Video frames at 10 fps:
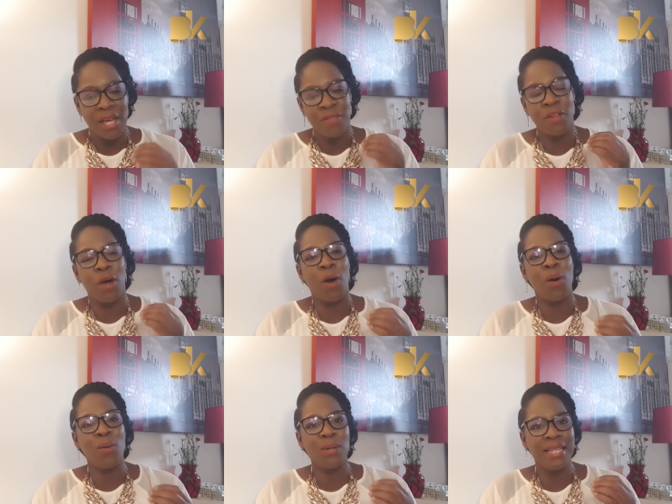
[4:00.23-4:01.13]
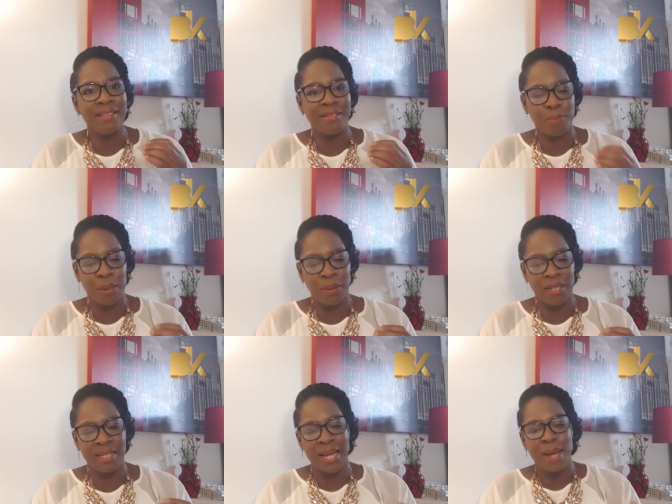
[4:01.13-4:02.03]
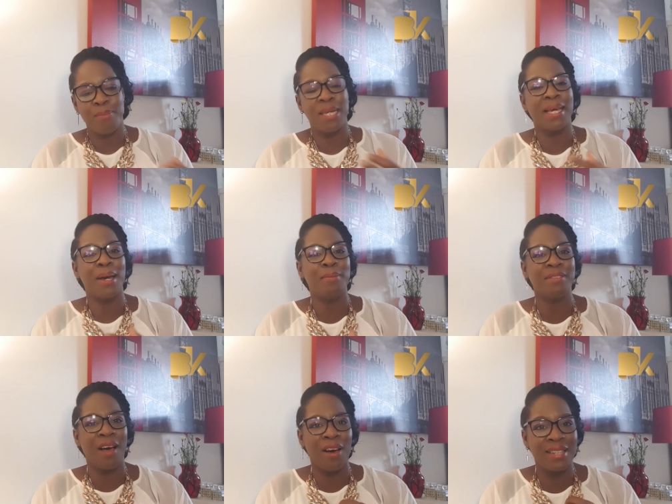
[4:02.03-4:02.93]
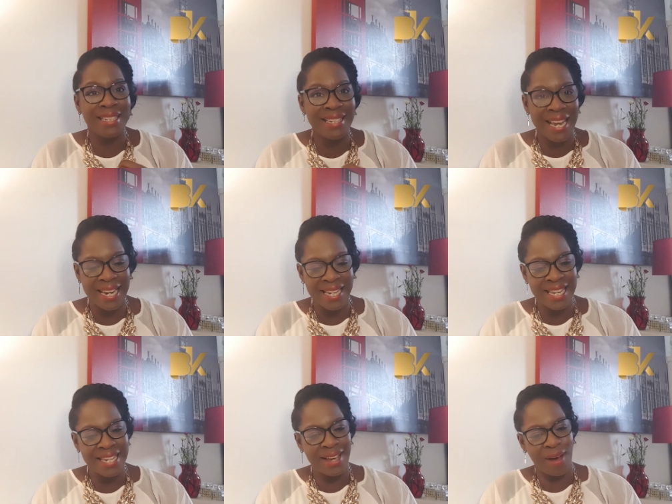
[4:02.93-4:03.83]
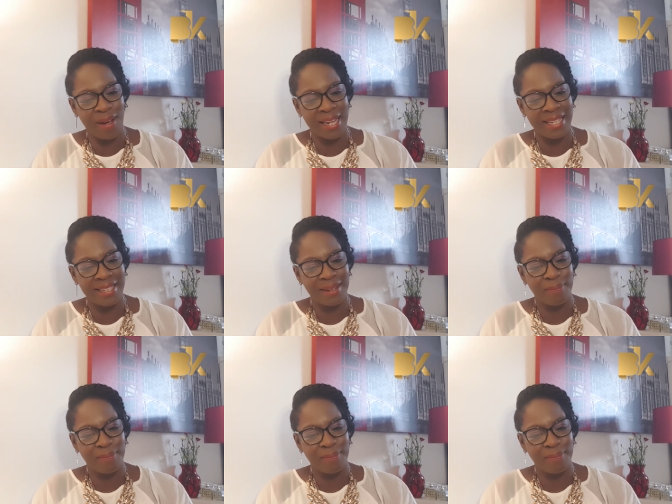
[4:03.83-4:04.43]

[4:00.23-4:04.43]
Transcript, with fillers: the Holy Spirit becomes our daily guide